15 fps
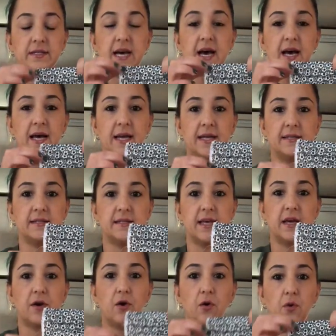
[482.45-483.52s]
ties
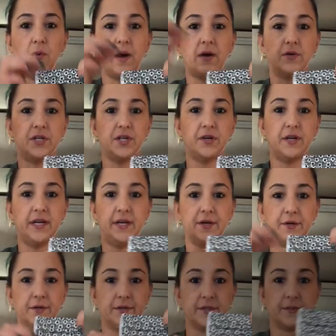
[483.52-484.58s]
that go around your
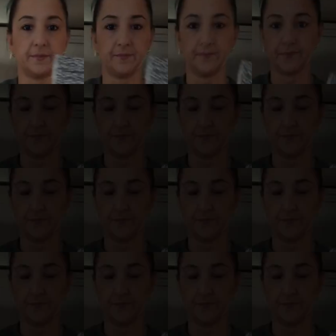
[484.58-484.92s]
ears.